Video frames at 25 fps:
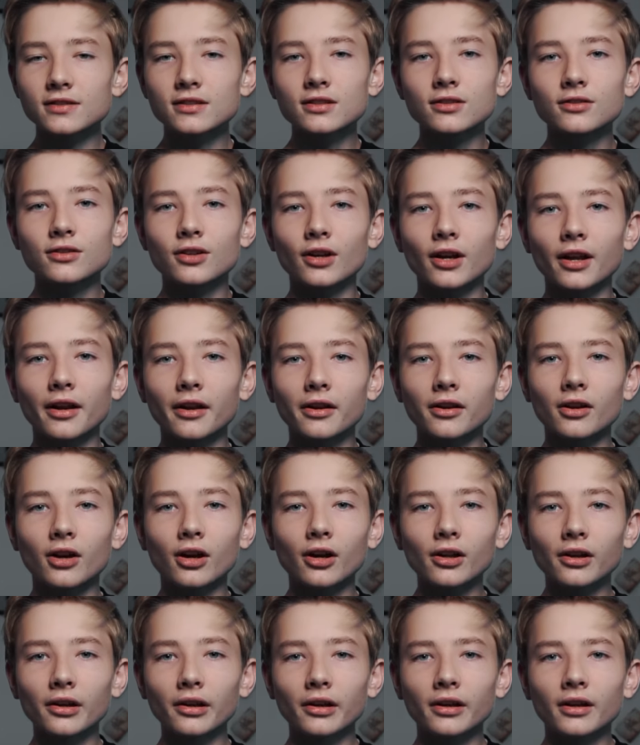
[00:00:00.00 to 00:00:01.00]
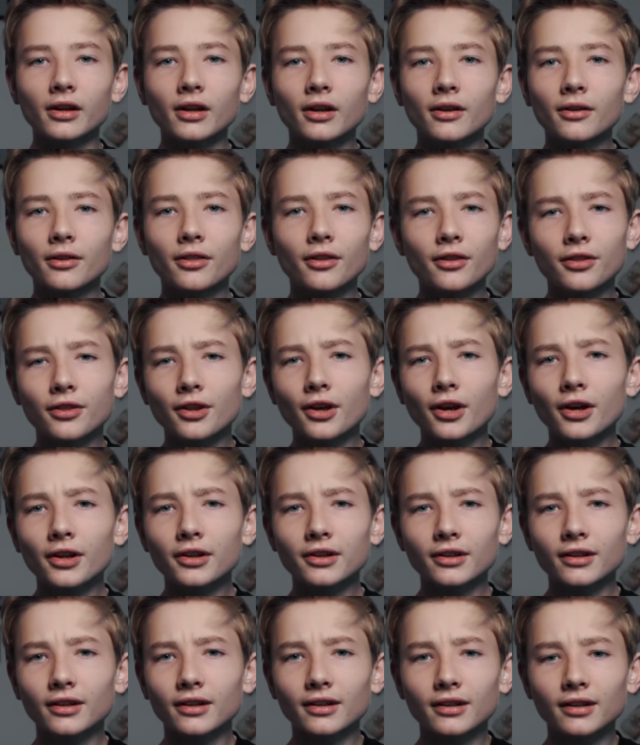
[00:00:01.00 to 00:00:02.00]
to turn it on. The
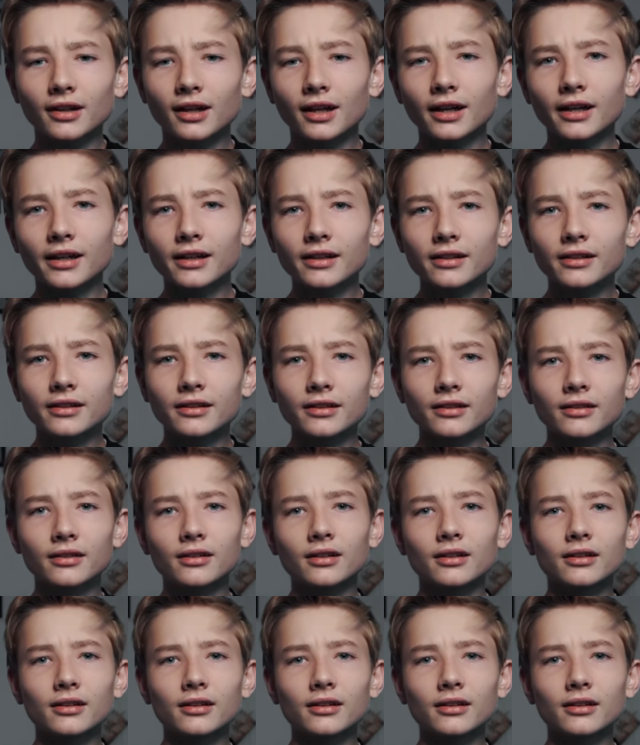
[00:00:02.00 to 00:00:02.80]
third I'll